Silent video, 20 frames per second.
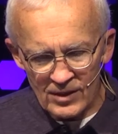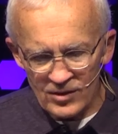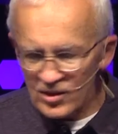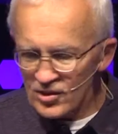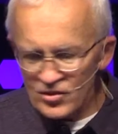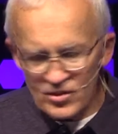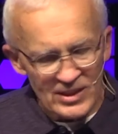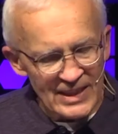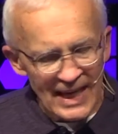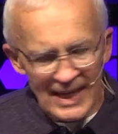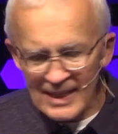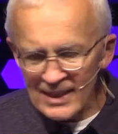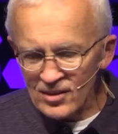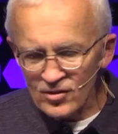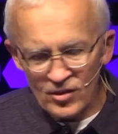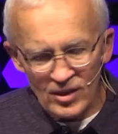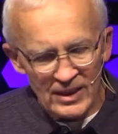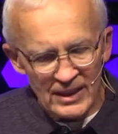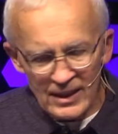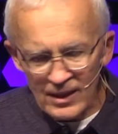This day
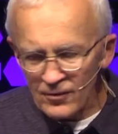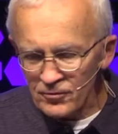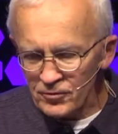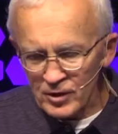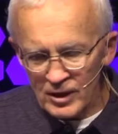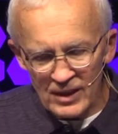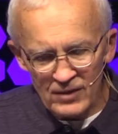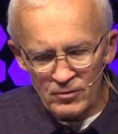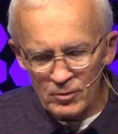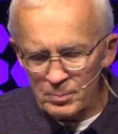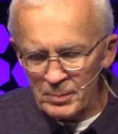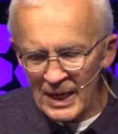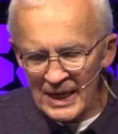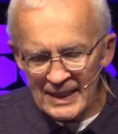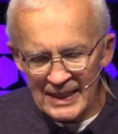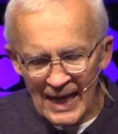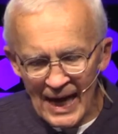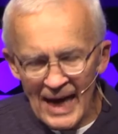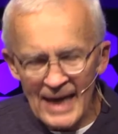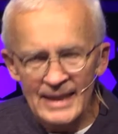is a gift given
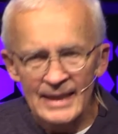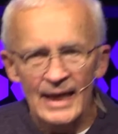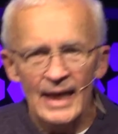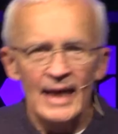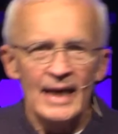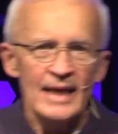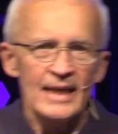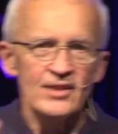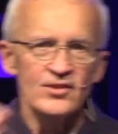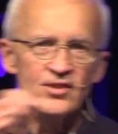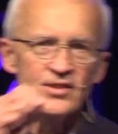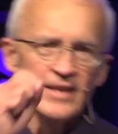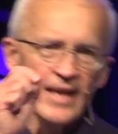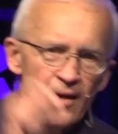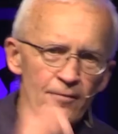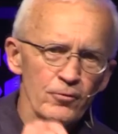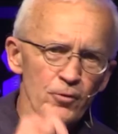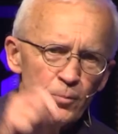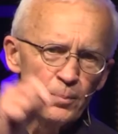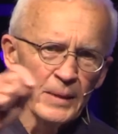by God. It's
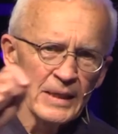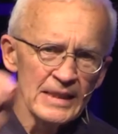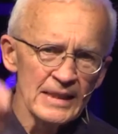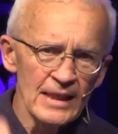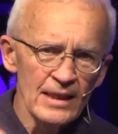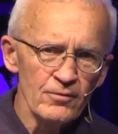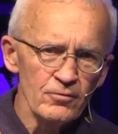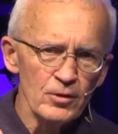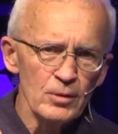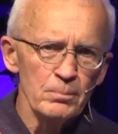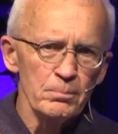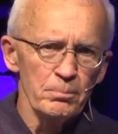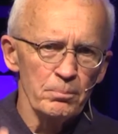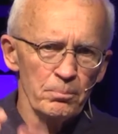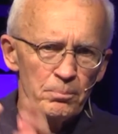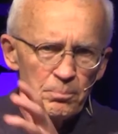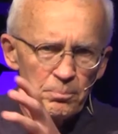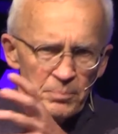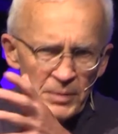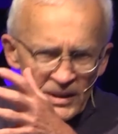never been given
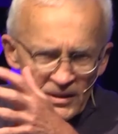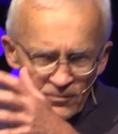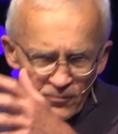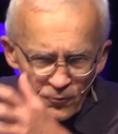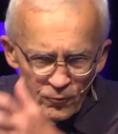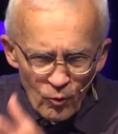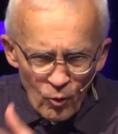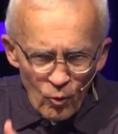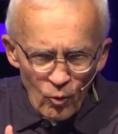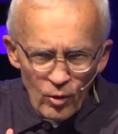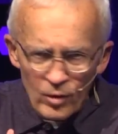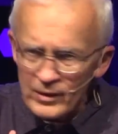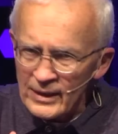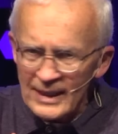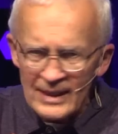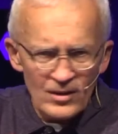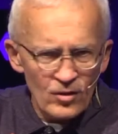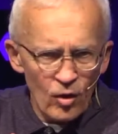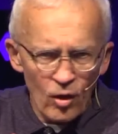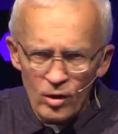before
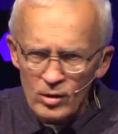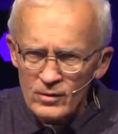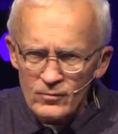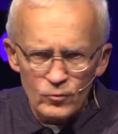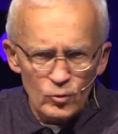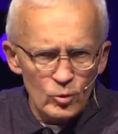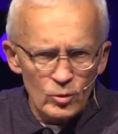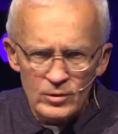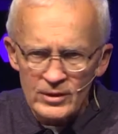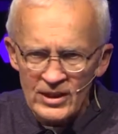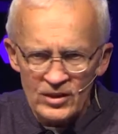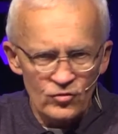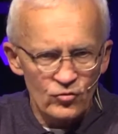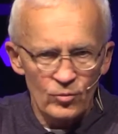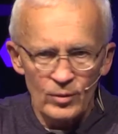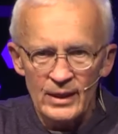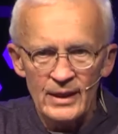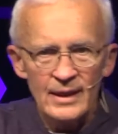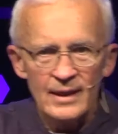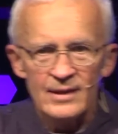in all of world
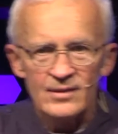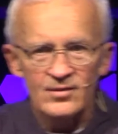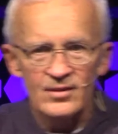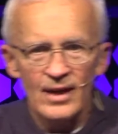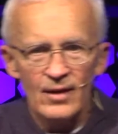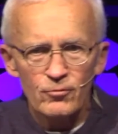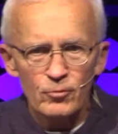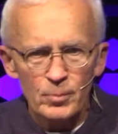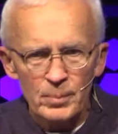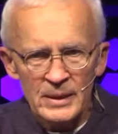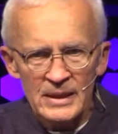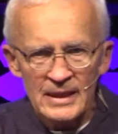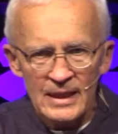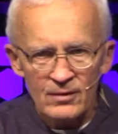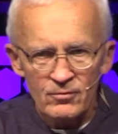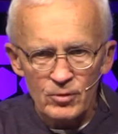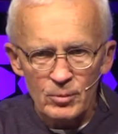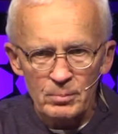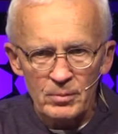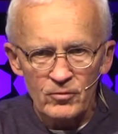history. It's never been
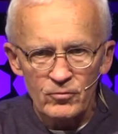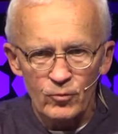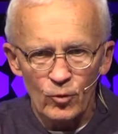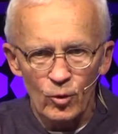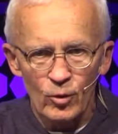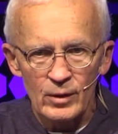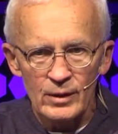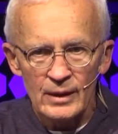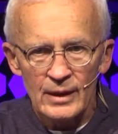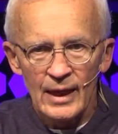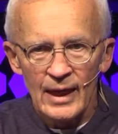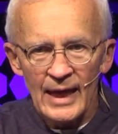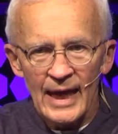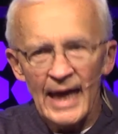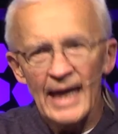given before.